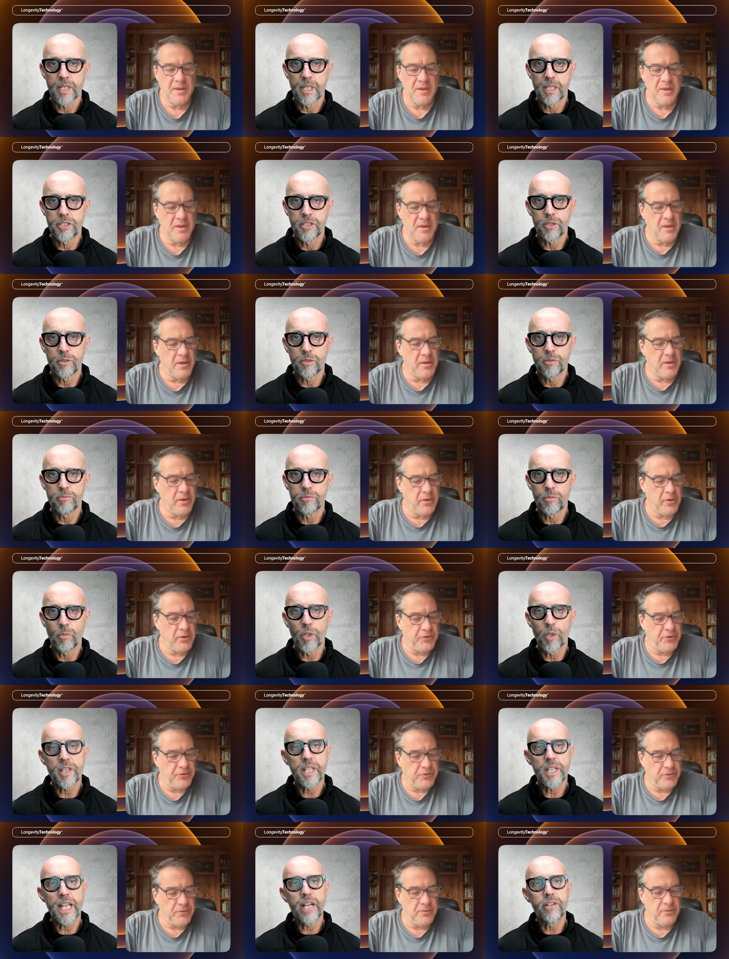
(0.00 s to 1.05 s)
Speaker 1: So, what
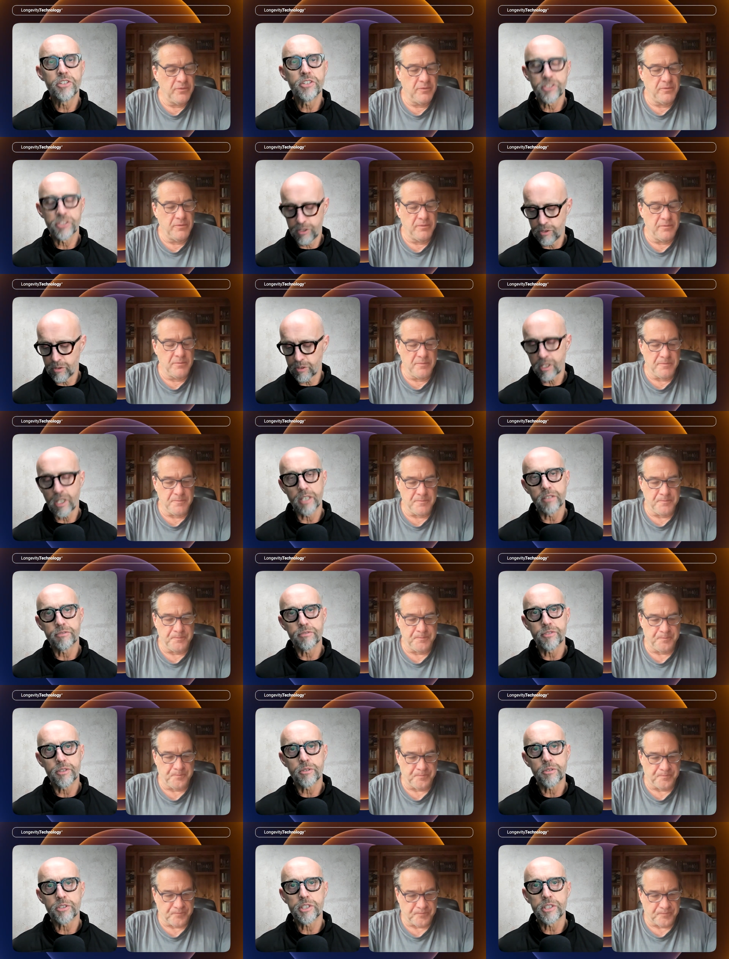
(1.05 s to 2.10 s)
are the areas that you're kind of
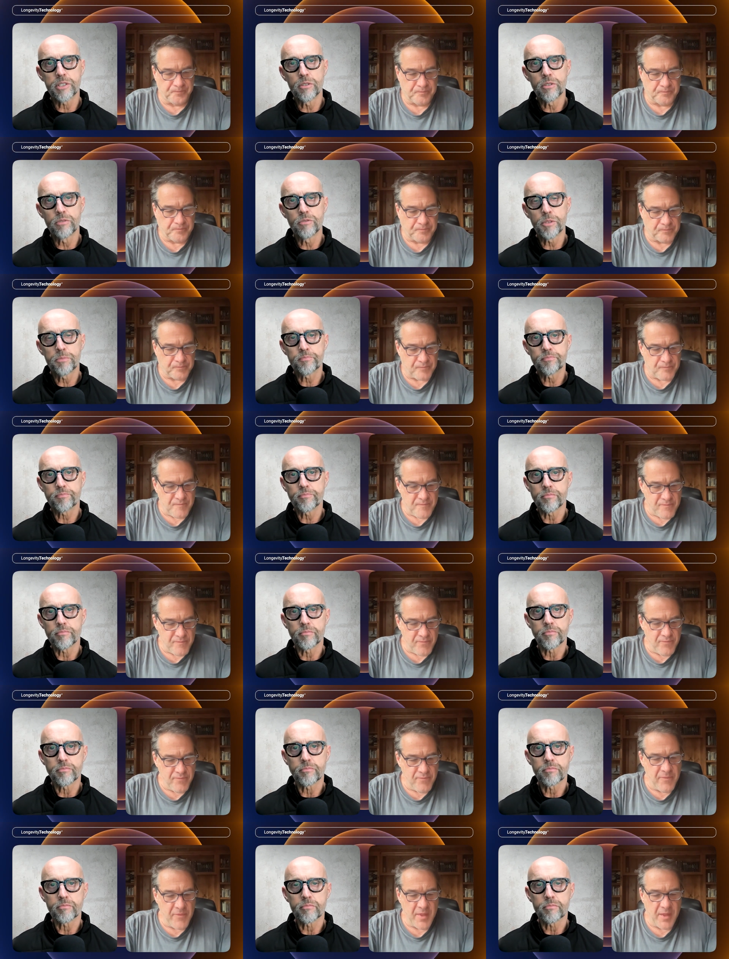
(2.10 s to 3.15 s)
focusing on, Rob?
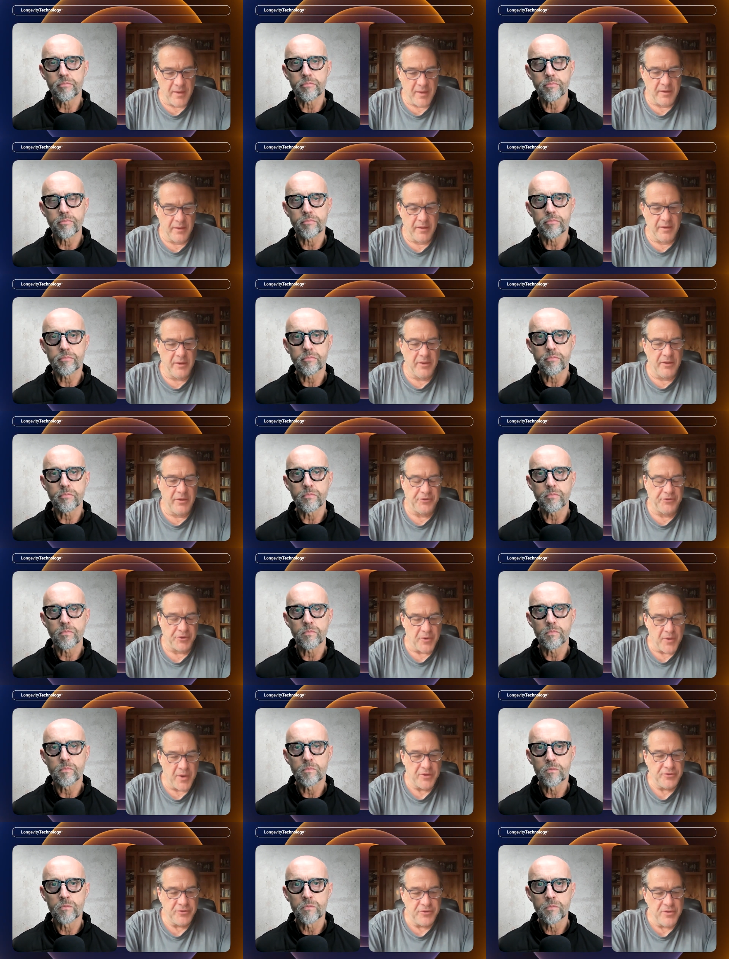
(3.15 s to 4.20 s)
Speaker 2: So,
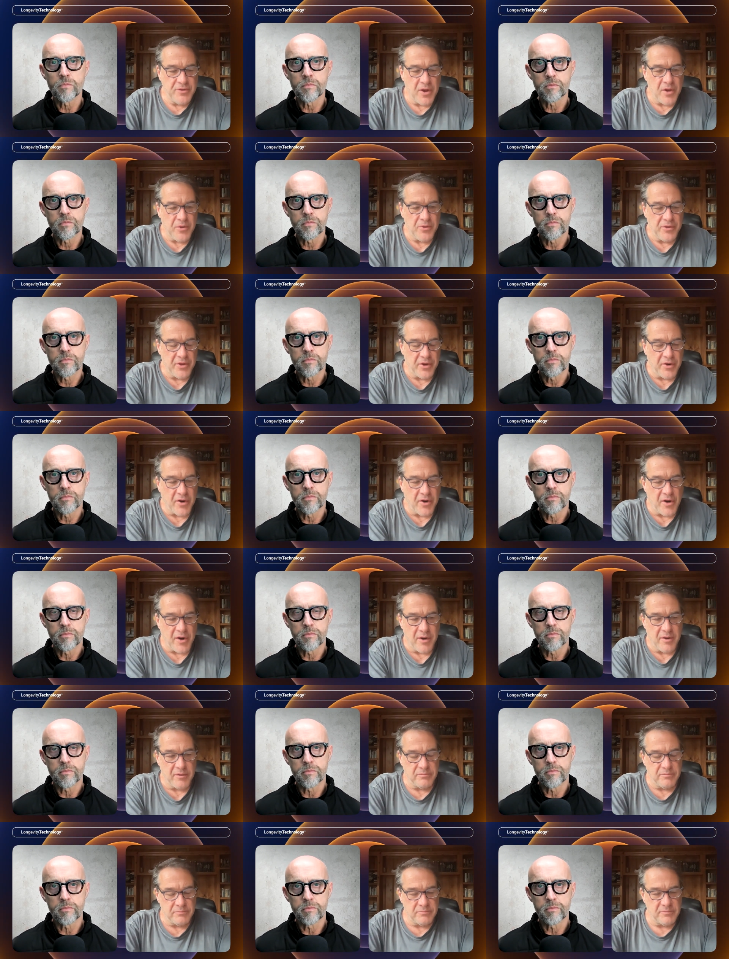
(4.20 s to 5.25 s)
as you know, there
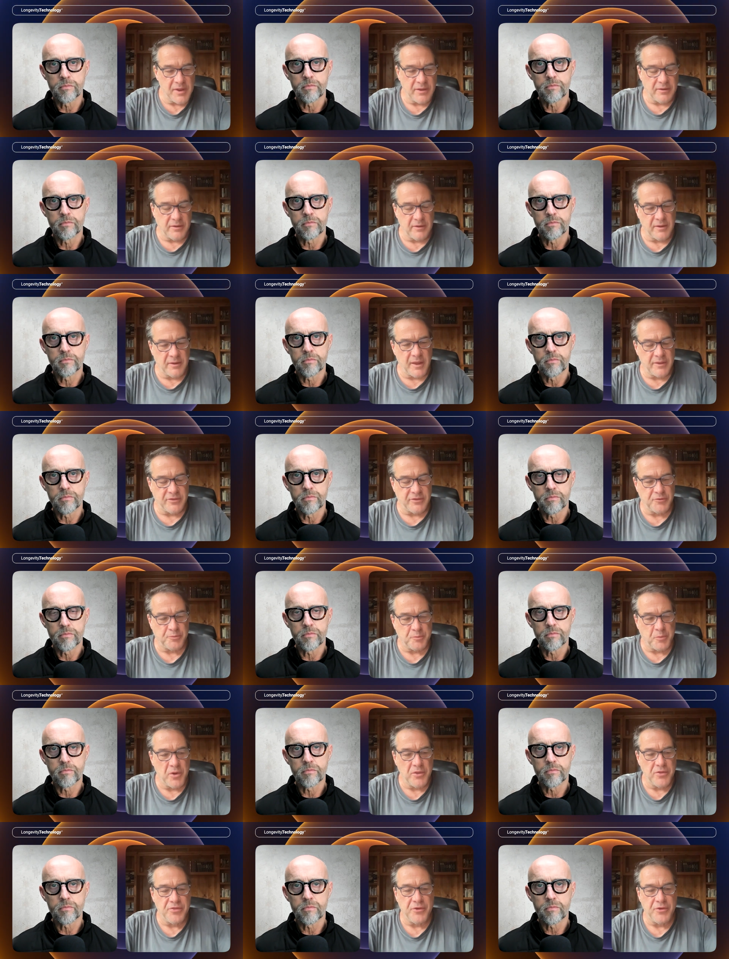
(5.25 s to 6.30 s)
are at, at this
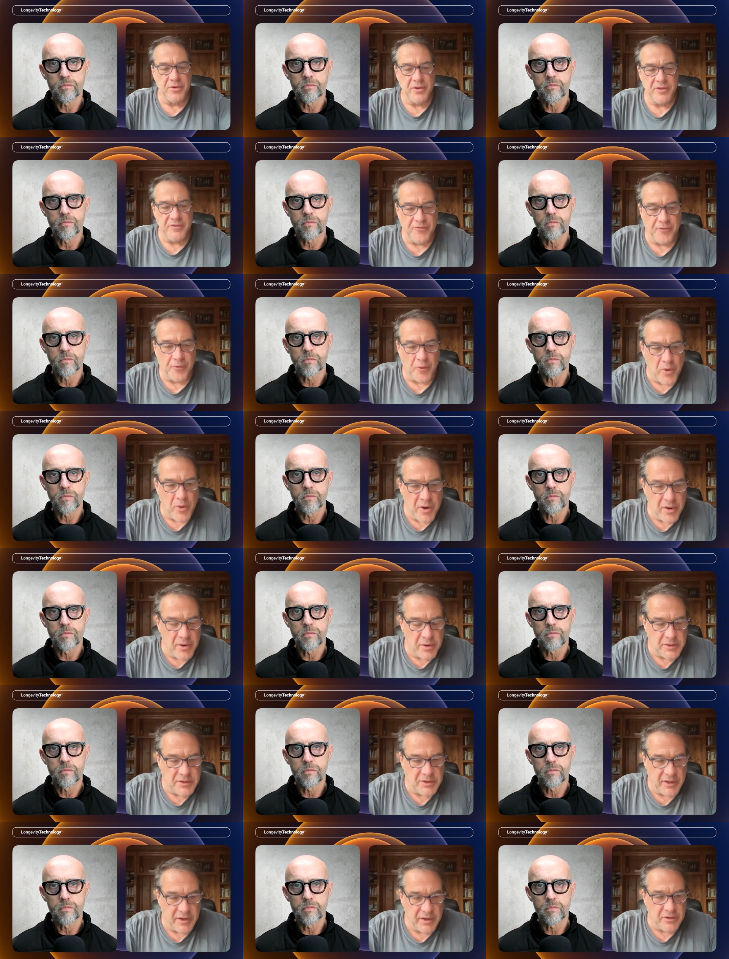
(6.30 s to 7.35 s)
point 34
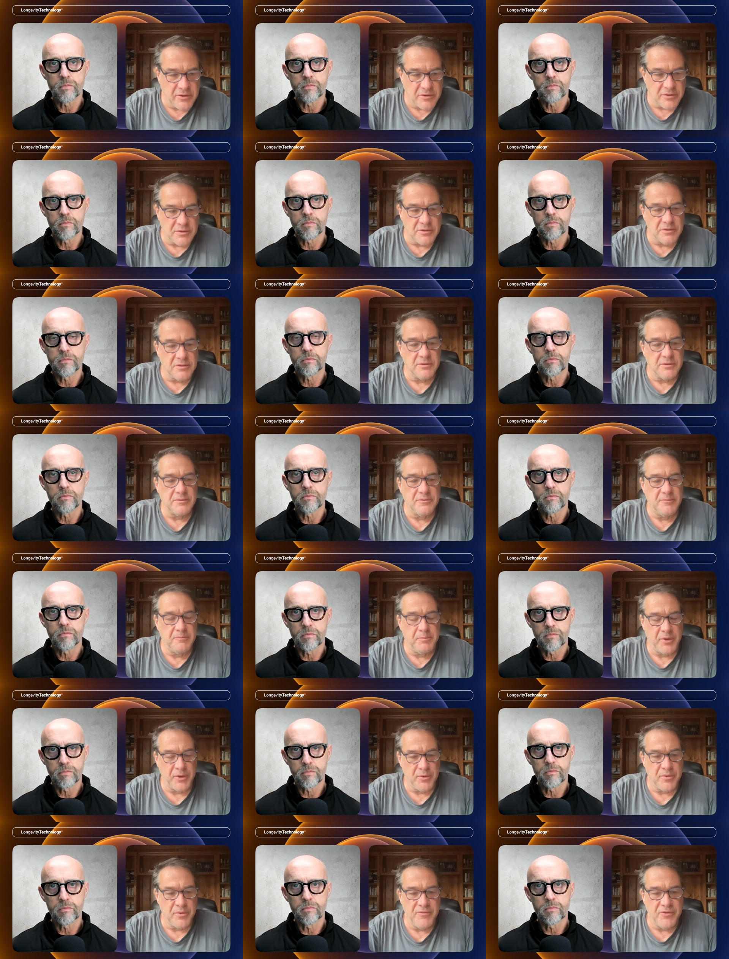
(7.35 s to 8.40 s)
clinical
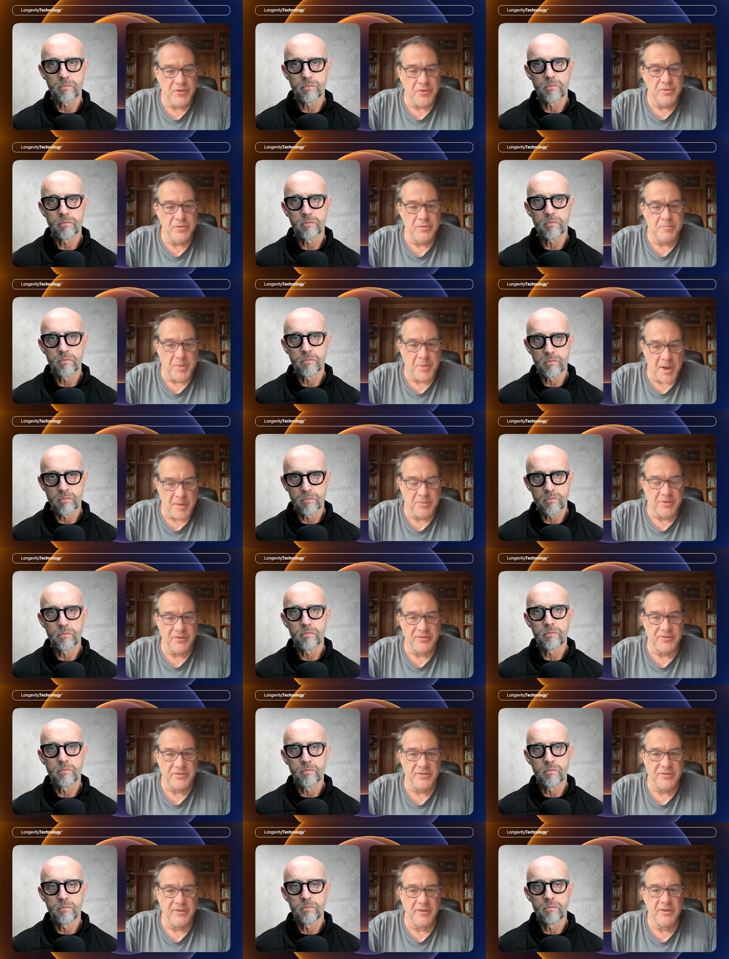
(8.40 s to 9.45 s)
peer reviewed
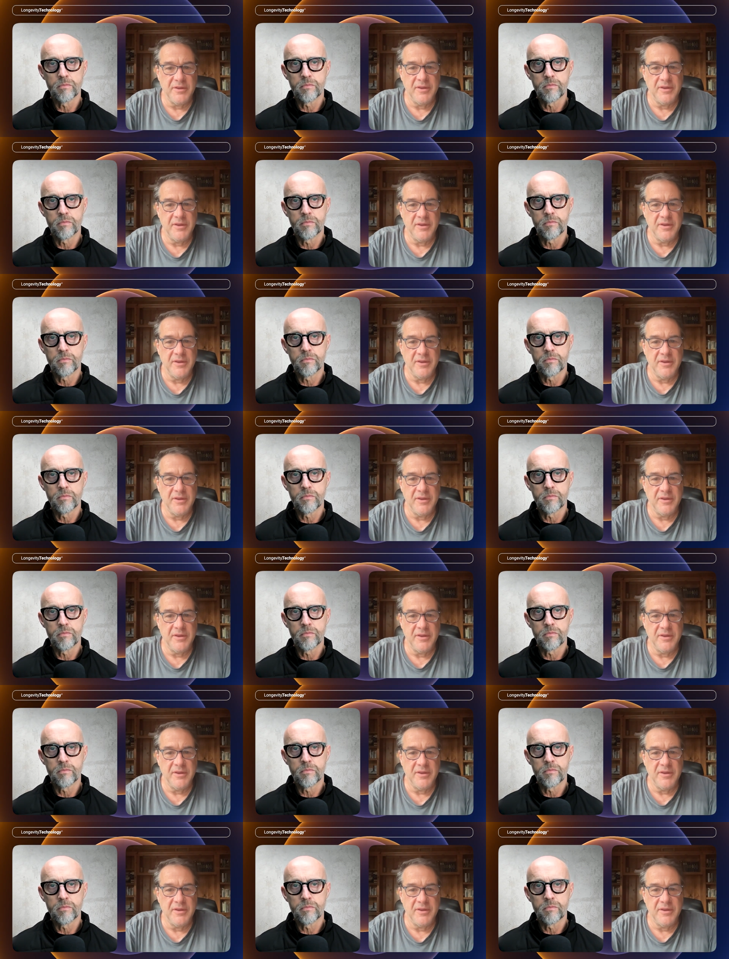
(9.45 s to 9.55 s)
published